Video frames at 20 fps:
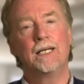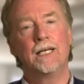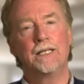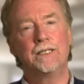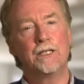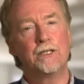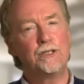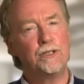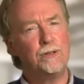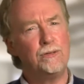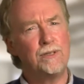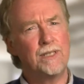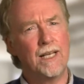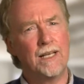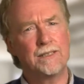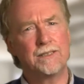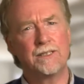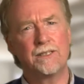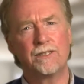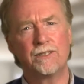In the
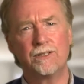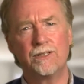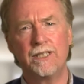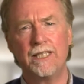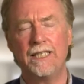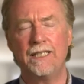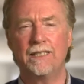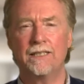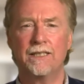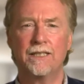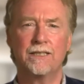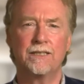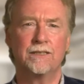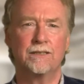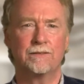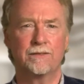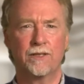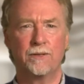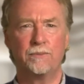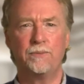2013
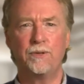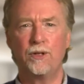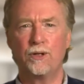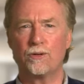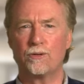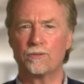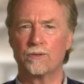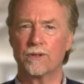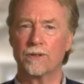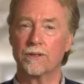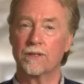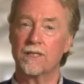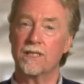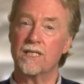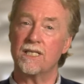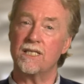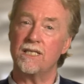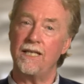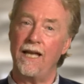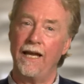edition of Computerworld's
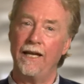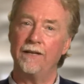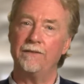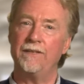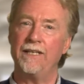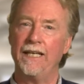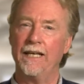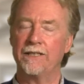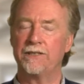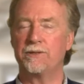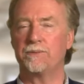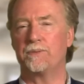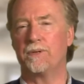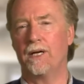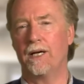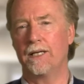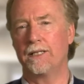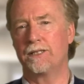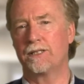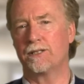State of the
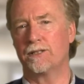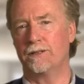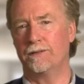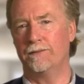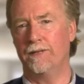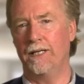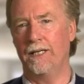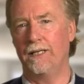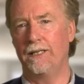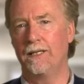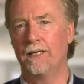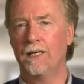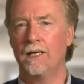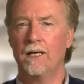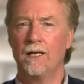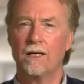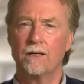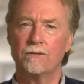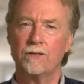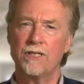Enterprise survey,
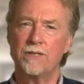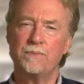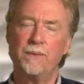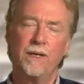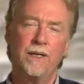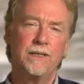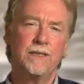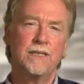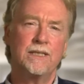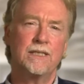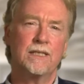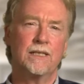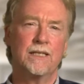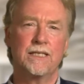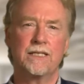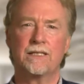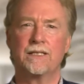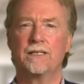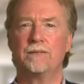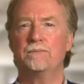respondents
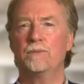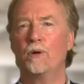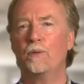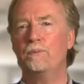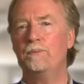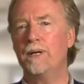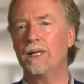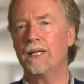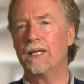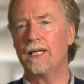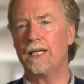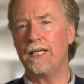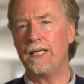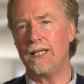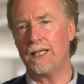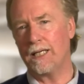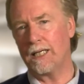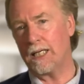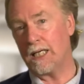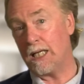listed
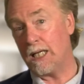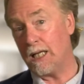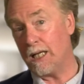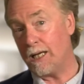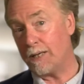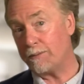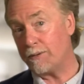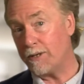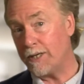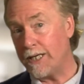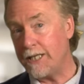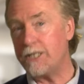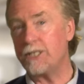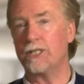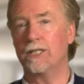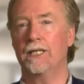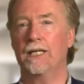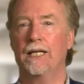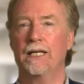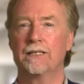mobility and
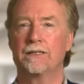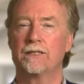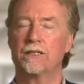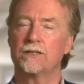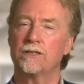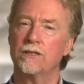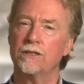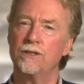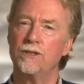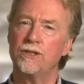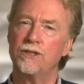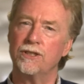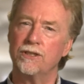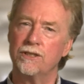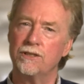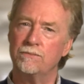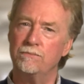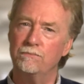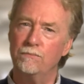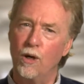collaboration as the
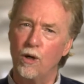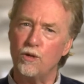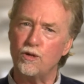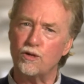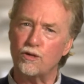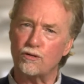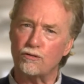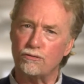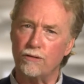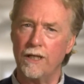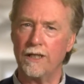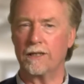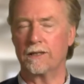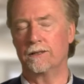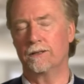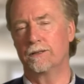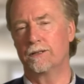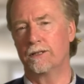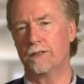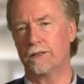solutions most
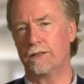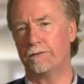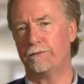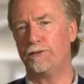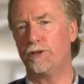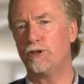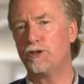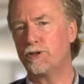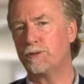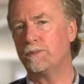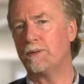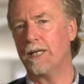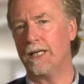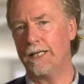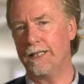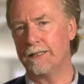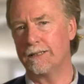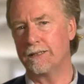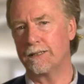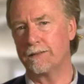critical to their future
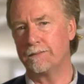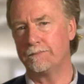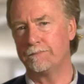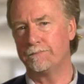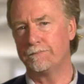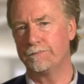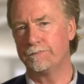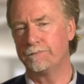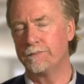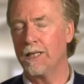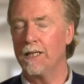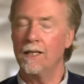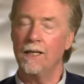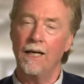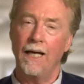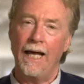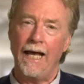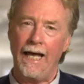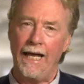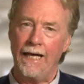plans.
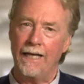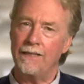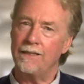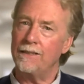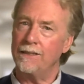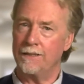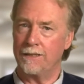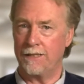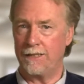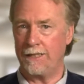And in